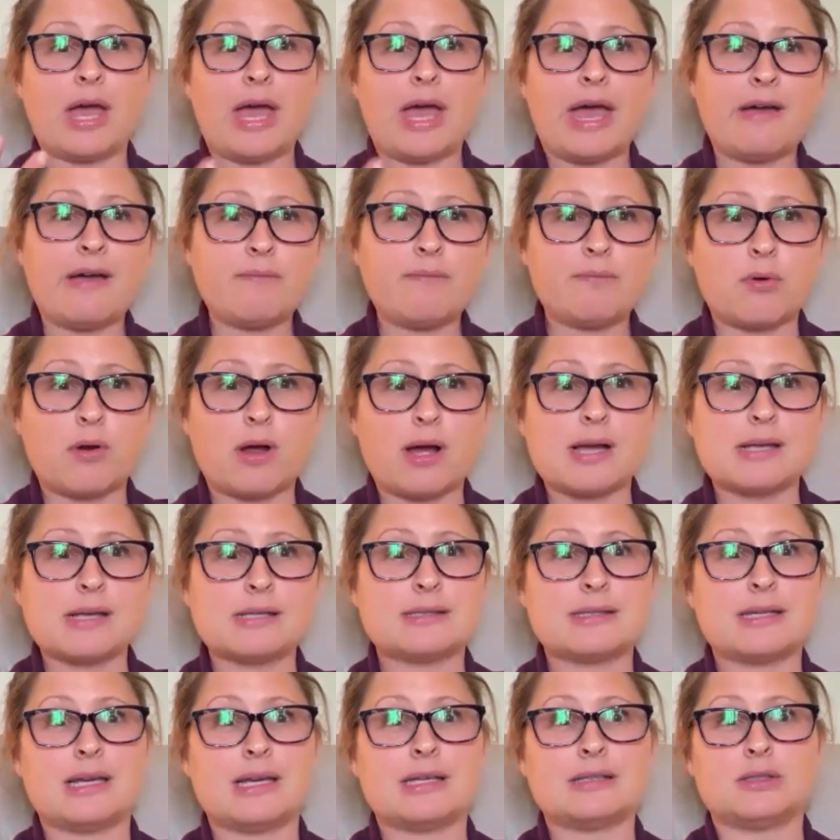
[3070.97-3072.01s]
if you have
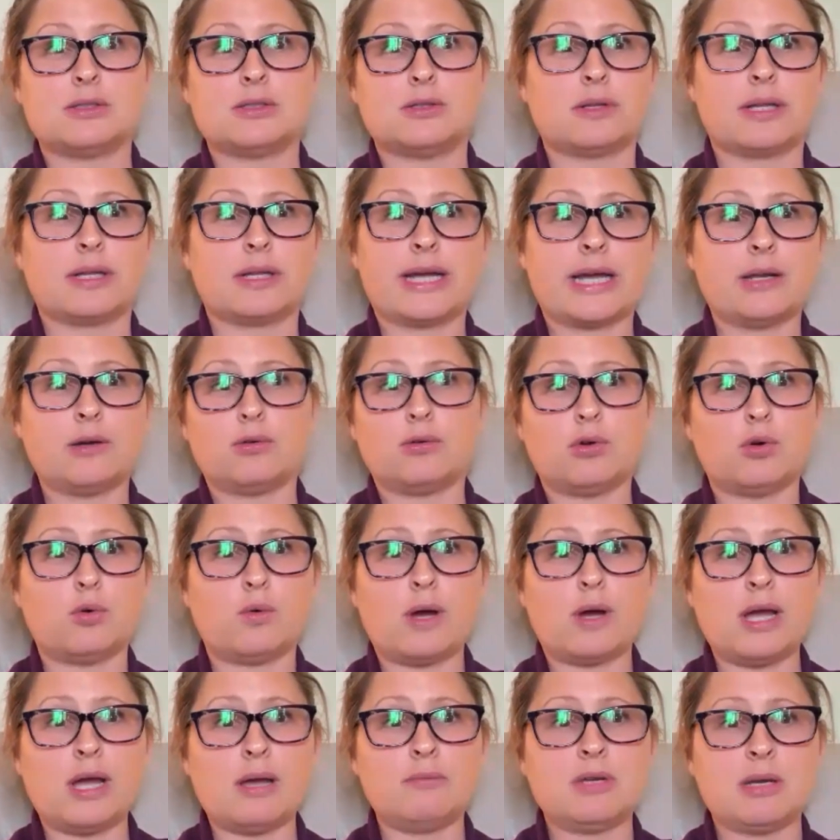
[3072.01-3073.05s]
process and you're like, I don't
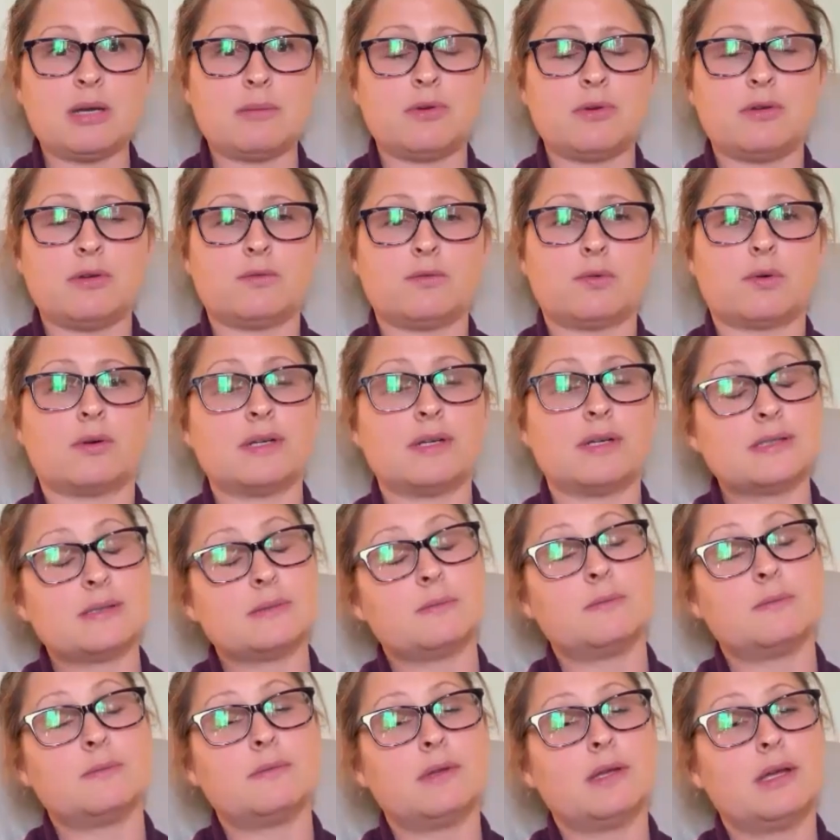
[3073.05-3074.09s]
know why I'm not moving forward,
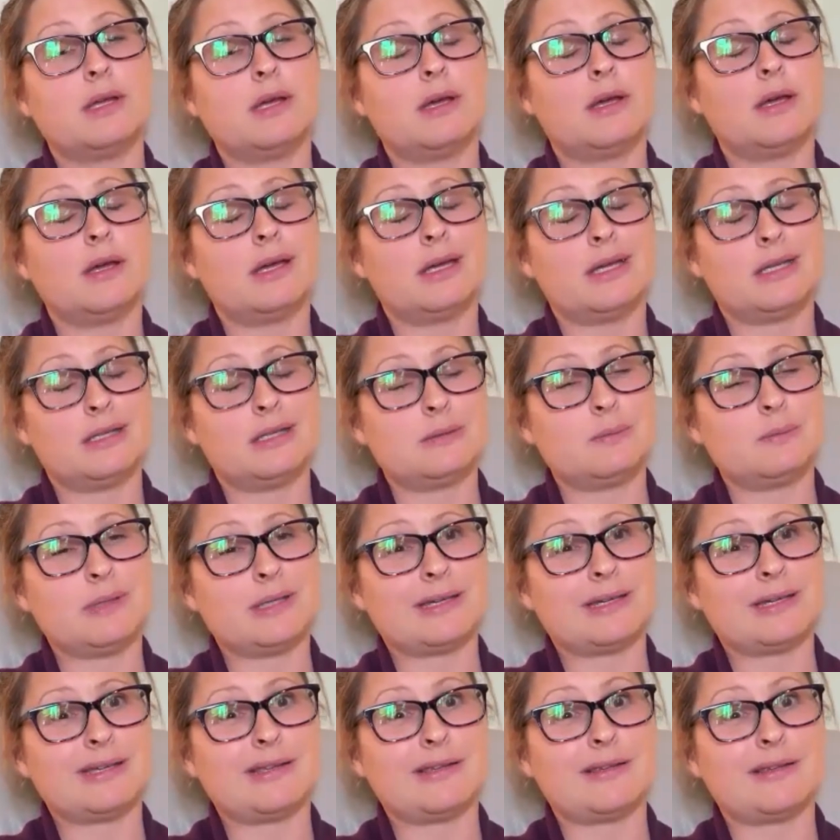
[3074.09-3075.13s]
it's
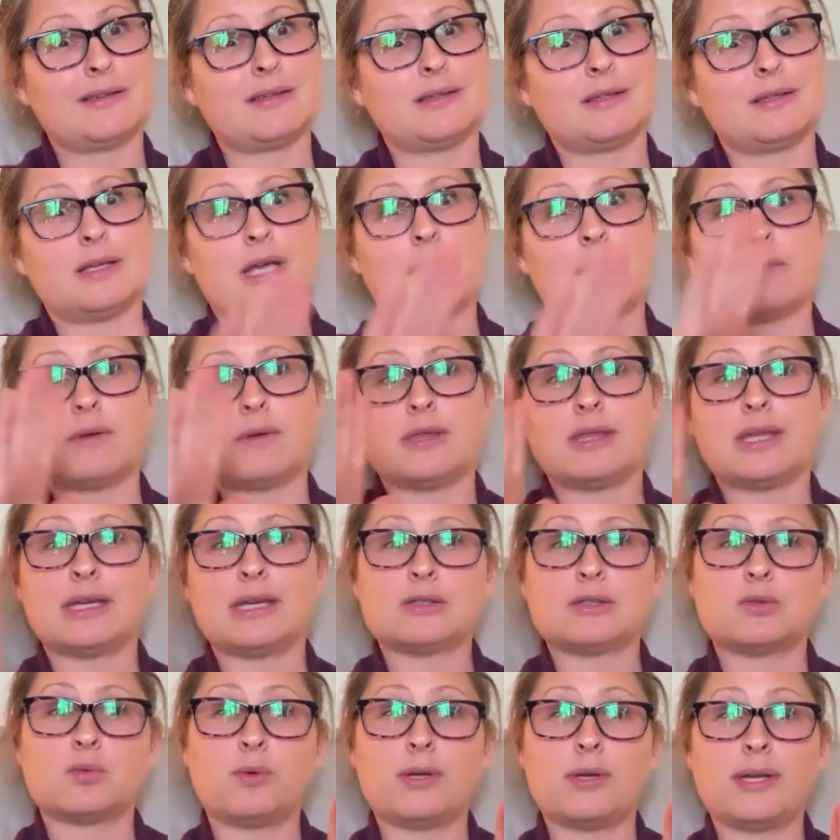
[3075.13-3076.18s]
because
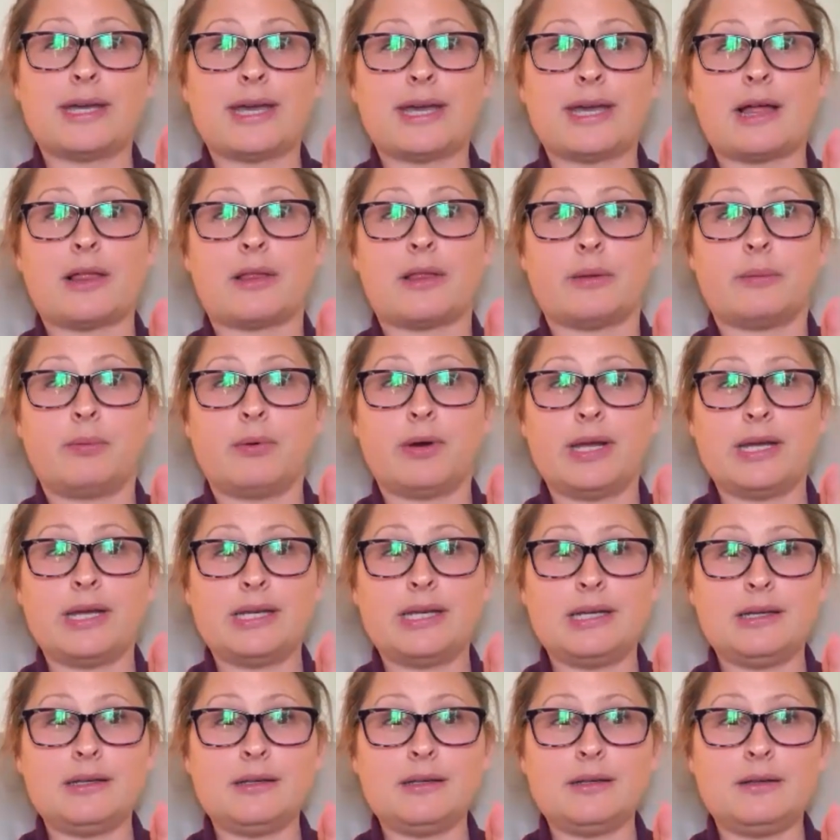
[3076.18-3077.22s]
everything is
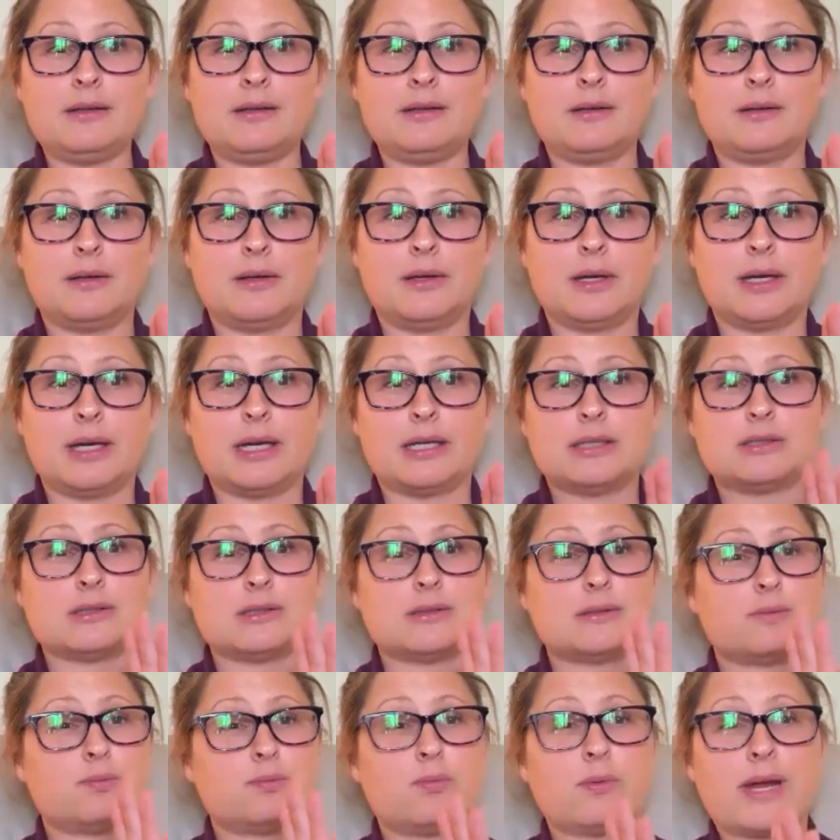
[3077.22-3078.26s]
recalibrating.
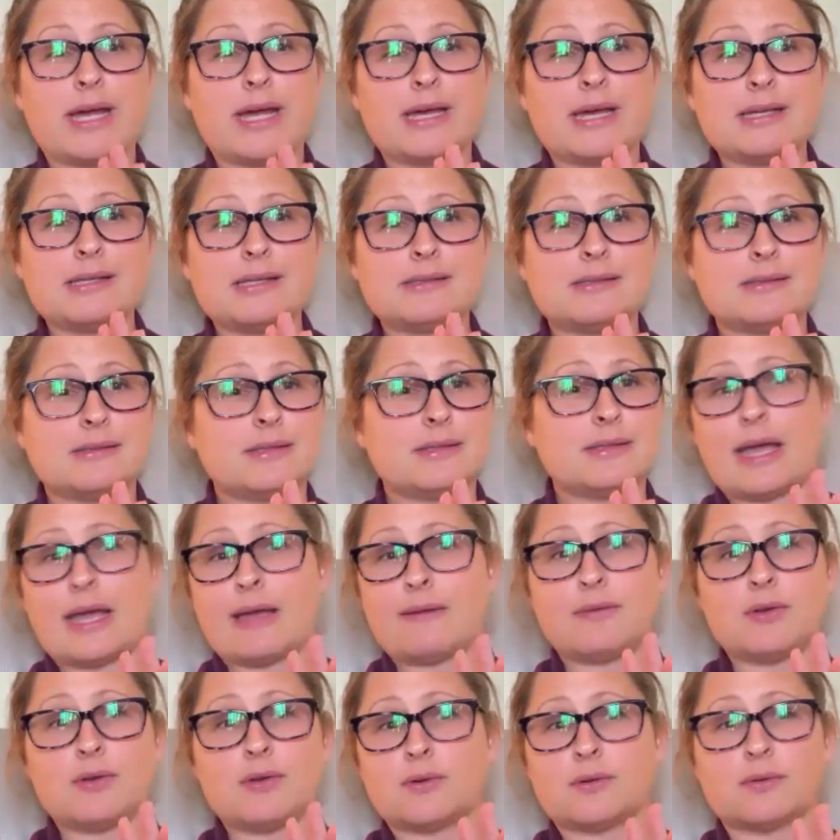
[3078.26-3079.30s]
Just rest,
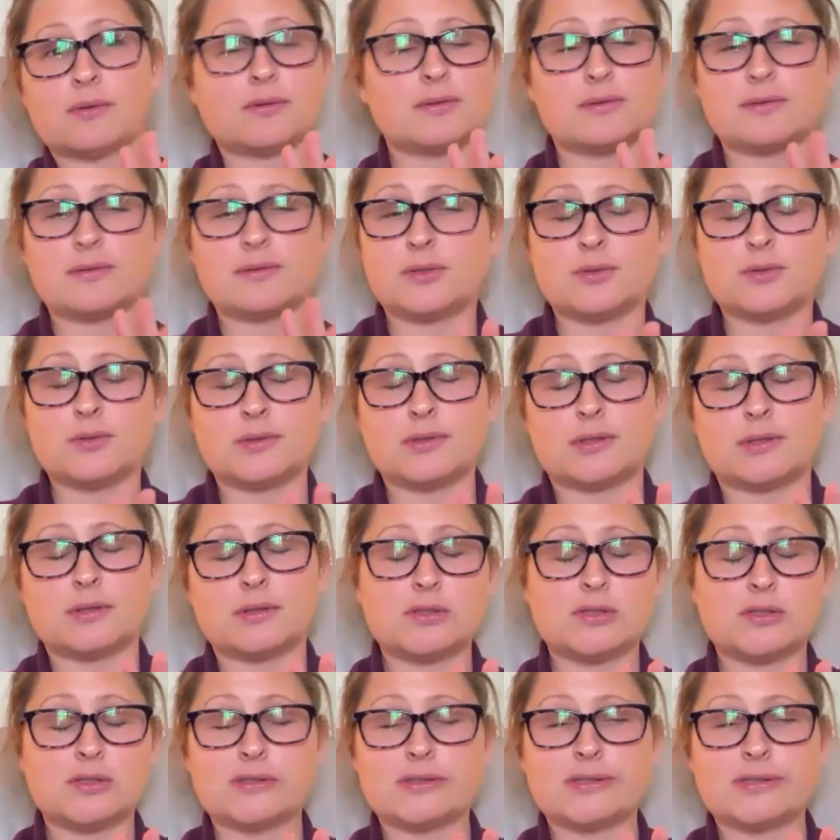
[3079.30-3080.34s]
have your
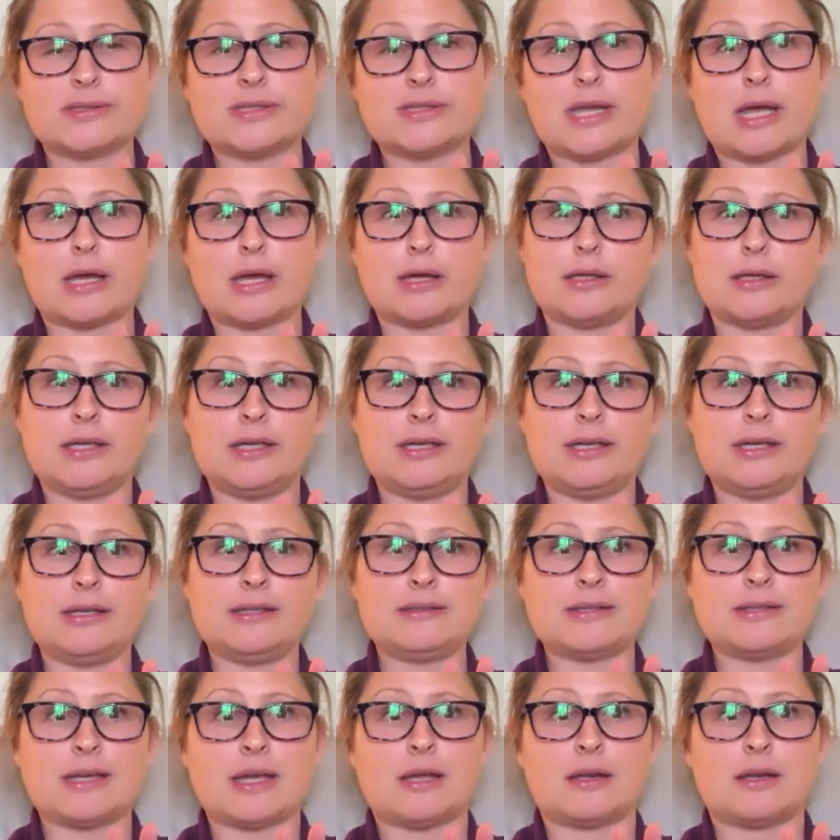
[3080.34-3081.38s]
delicious
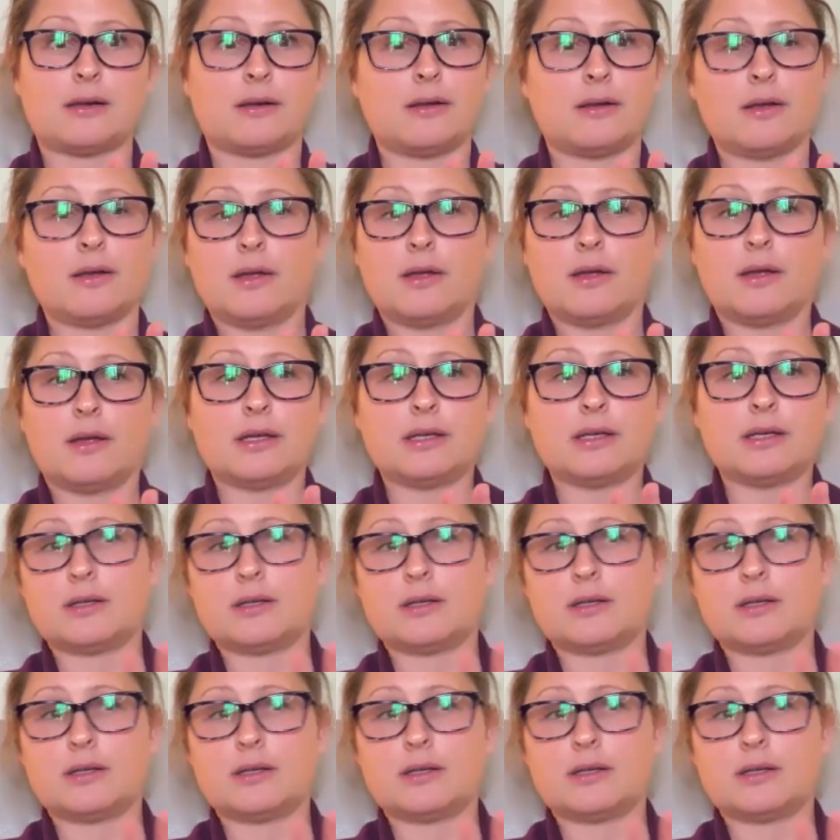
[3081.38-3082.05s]
snackies and